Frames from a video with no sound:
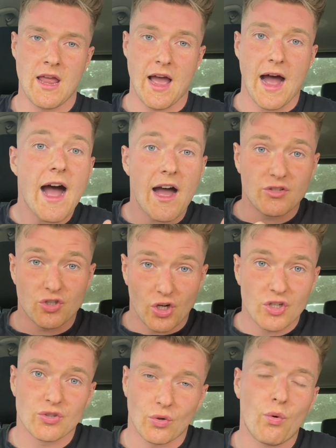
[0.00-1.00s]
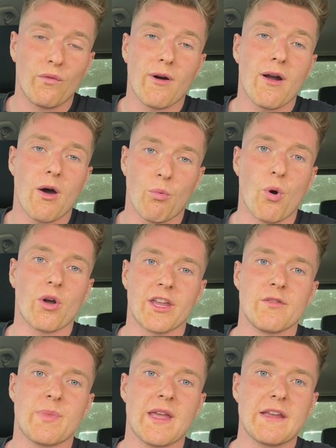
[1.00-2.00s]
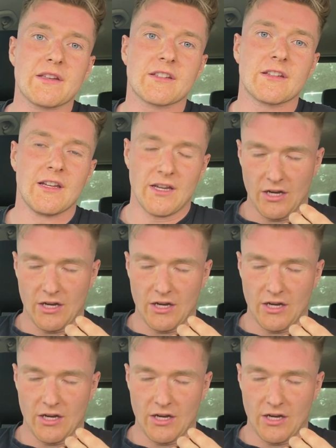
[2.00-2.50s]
at just over a walking pace,